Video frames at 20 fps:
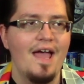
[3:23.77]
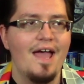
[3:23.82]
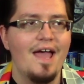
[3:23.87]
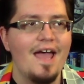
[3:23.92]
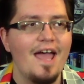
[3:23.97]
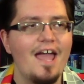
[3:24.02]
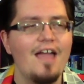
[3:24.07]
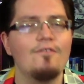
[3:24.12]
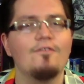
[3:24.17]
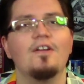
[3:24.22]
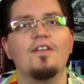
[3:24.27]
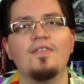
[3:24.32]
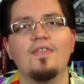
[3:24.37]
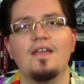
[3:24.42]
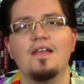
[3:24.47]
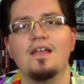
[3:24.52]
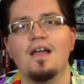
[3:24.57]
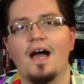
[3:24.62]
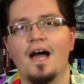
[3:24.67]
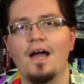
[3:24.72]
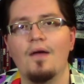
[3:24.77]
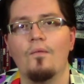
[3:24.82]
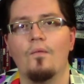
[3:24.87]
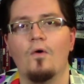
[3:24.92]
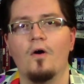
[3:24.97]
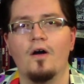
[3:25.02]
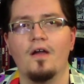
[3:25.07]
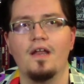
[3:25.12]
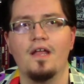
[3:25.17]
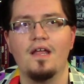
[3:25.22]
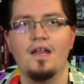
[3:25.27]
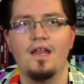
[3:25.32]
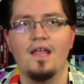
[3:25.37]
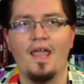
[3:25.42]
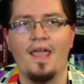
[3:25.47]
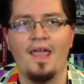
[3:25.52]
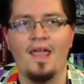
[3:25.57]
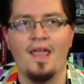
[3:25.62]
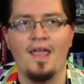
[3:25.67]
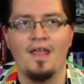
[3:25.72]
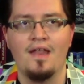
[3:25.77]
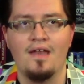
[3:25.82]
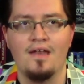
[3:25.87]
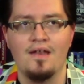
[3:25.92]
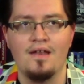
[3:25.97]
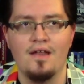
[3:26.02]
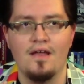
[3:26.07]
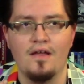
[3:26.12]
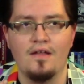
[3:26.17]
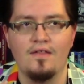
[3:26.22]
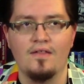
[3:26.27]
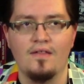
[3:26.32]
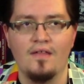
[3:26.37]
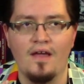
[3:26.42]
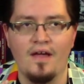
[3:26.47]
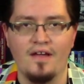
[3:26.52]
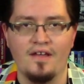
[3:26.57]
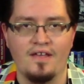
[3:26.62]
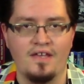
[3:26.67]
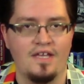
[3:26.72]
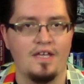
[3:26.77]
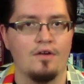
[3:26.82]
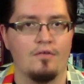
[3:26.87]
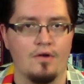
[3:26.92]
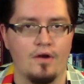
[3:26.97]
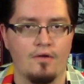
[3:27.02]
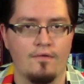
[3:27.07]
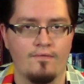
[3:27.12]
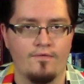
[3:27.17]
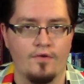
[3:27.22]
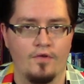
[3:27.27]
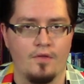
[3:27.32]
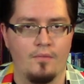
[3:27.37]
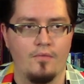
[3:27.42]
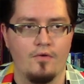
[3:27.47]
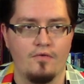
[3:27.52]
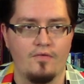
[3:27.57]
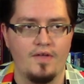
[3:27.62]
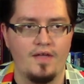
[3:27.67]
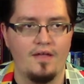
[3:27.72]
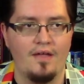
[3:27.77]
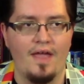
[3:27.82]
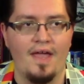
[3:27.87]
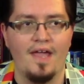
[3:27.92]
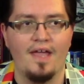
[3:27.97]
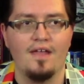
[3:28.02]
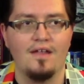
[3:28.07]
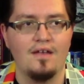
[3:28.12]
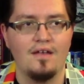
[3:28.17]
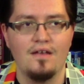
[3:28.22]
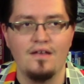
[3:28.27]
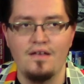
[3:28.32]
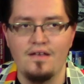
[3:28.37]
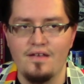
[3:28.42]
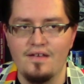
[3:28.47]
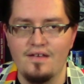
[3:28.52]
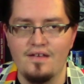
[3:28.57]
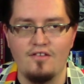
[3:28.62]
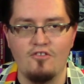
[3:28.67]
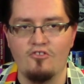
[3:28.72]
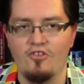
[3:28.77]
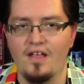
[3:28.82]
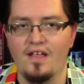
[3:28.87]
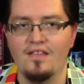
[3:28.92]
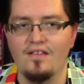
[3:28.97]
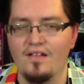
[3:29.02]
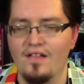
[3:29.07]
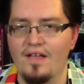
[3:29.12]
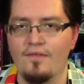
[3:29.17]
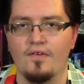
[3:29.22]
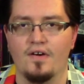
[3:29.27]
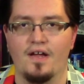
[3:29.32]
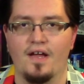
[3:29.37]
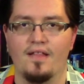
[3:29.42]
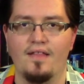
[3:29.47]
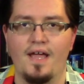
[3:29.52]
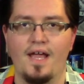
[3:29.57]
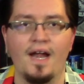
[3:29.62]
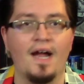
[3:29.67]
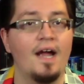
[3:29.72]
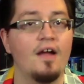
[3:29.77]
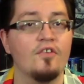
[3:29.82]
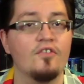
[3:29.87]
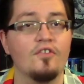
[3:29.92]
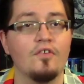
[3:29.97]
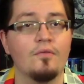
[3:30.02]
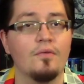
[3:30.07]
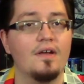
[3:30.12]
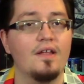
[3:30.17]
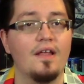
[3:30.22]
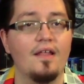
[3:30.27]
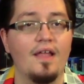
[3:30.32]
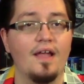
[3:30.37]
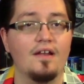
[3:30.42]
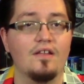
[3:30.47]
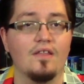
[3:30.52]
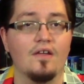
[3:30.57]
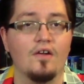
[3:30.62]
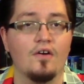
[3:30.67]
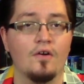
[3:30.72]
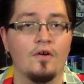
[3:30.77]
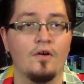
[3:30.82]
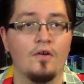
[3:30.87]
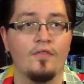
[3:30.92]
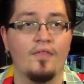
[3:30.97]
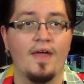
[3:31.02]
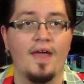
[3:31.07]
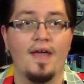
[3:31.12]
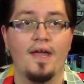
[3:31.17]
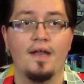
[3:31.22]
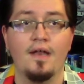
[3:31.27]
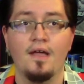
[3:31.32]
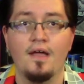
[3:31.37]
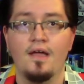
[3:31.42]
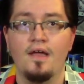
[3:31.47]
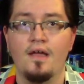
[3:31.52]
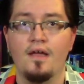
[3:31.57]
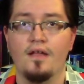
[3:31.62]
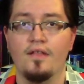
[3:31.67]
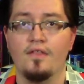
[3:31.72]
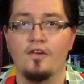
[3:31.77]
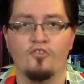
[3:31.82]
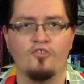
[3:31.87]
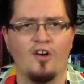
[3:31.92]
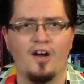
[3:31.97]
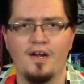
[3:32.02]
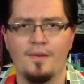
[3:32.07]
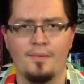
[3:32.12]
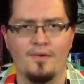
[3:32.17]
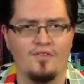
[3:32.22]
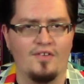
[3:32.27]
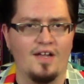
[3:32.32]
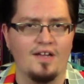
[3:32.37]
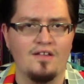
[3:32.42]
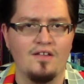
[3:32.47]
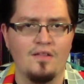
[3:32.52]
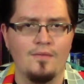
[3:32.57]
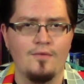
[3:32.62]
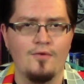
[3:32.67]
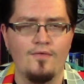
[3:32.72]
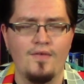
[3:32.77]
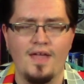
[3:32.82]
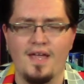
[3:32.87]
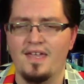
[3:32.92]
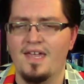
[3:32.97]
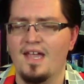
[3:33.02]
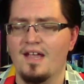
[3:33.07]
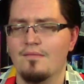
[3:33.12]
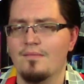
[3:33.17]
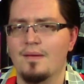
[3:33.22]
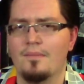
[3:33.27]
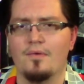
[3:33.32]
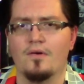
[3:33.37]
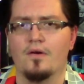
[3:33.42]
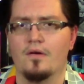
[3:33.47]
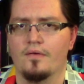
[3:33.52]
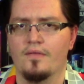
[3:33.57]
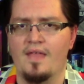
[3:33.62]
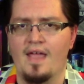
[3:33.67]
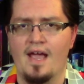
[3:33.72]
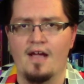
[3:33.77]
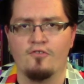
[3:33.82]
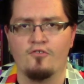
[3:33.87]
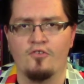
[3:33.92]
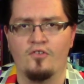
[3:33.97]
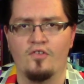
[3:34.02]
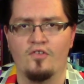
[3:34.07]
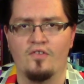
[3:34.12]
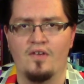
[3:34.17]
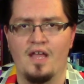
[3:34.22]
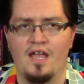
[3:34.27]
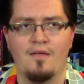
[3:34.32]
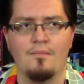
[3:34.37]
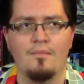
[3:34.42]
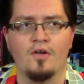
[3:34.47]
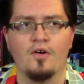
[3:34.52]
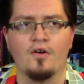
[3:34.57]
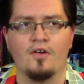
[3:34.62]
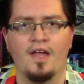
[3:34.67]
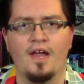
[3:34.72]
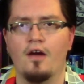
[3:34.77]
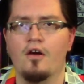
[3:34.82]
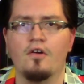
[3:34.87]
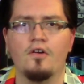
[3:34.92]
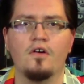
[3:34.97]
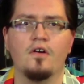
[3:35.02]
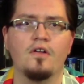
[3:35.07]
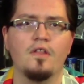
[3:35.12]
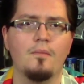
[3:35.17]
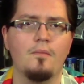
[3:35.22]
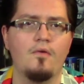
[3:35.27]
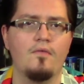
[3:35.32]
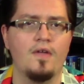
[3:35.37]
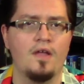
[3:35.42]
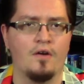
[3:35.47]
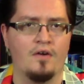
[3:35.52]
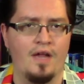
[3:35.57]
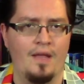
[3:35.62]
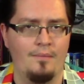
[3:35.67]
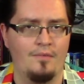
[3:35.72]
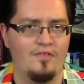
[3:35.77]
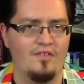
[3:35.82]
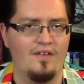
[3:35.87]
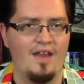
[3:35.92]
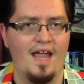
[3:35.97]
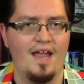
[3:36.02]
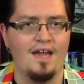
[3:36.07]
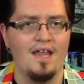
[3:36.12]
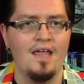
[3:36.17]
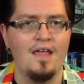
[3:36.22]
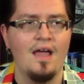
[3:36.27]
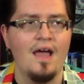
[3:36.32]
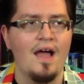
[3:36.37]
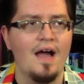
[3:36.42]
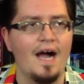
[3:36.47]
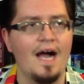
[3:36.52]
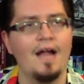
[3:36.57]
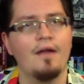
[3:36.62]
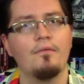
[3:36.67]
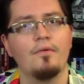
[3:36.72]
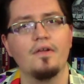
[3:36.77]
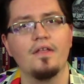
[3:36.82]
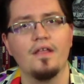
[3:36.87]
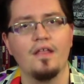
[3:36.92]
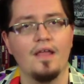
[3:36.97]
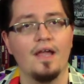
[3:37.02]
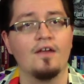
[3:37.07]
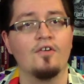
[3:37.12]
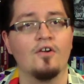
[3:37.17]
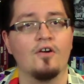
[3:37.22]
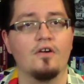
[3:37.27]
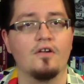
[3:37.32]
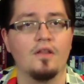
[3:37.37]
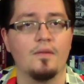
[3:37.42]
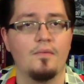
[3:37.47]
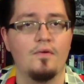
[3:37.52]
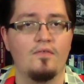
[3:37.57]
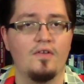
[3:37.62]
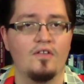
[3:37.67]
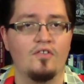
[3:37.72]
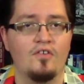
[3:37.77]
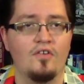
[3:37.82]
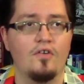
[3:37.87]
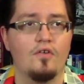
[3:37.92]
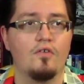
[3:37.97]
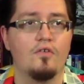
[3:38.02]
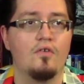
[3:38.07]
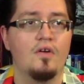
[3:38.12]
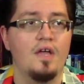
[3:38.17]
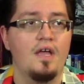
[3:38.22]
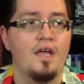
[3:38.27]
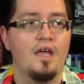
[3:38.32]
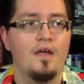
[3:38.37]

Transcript: Everything I wanted in a hero for the movie. And it delivered on that. I also really liked the girl that they're trying to protect in the movie. I can't remember the actress's name, but her character in the movie, her name is Danny. I really liked her in the movie too.